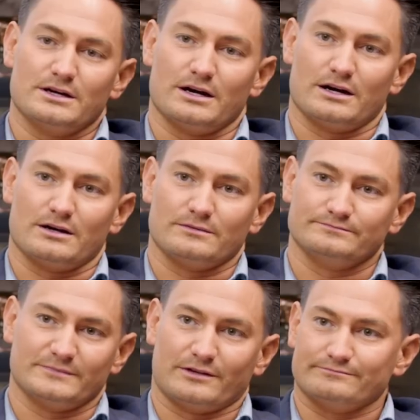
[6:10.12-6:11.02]

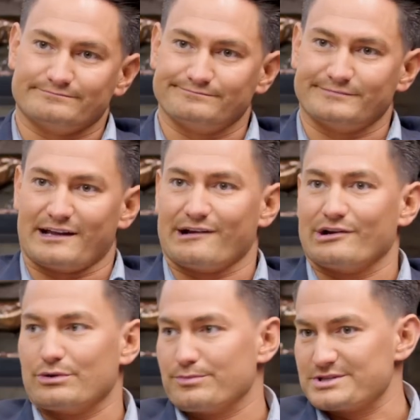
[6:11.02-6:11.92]
not
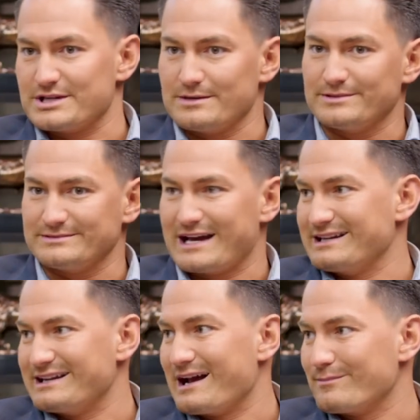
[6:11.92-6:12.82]
100%, but
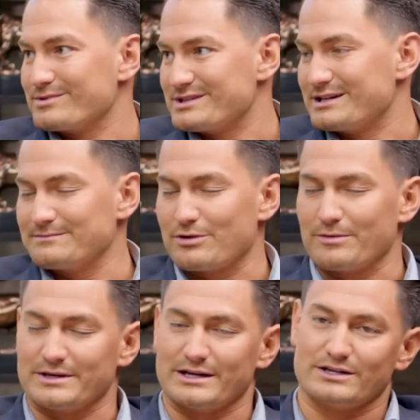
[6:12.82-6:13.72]
99%,
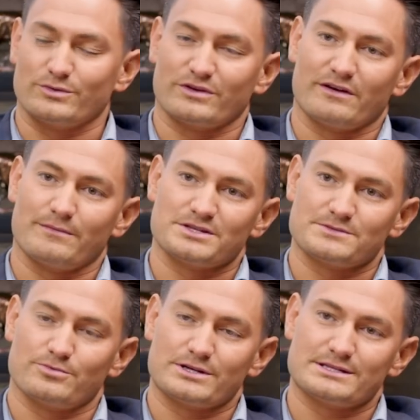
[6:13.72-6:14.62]
probably going to hike 25 basis
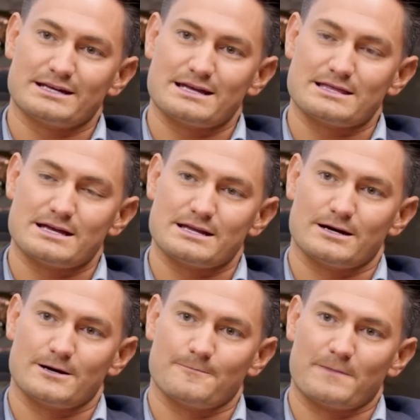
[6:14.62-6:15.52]
points. And then
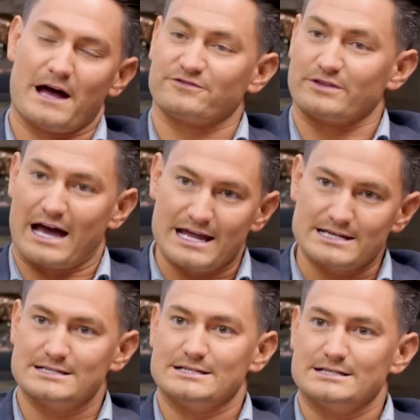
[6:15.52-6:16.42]
after that,
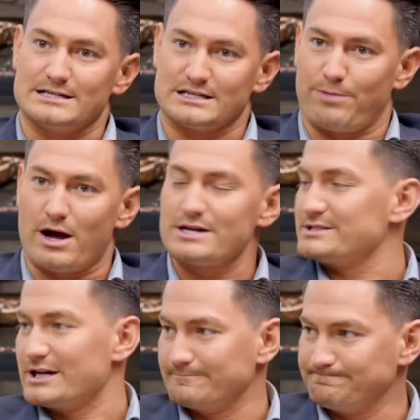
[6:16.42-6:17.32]
it's pause
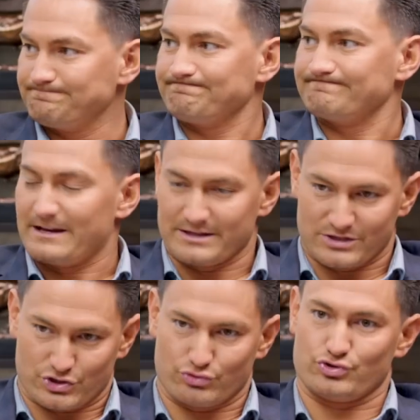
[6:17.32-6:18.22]
time. I think
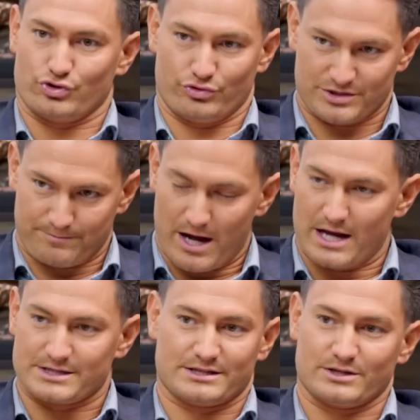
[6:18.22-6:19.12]
June is the
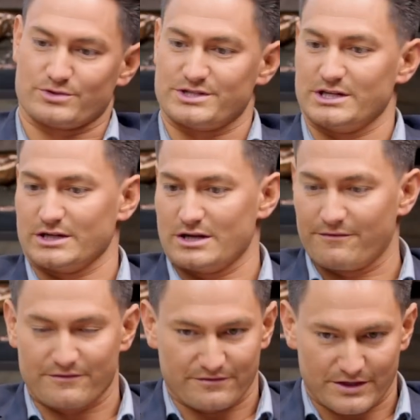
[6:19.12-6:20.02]
pause. I think we're seeing
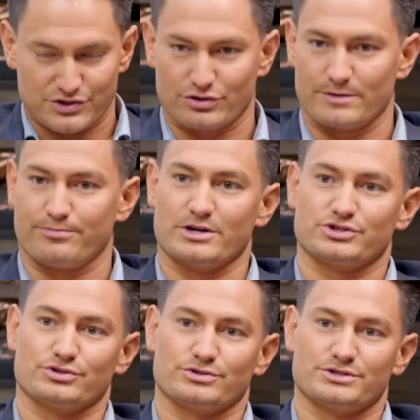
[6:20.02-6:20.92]
enough inflationary
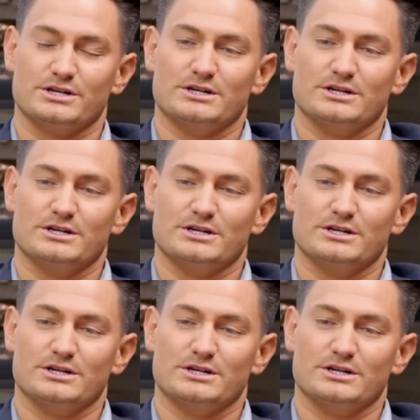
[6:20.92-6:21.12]
pressures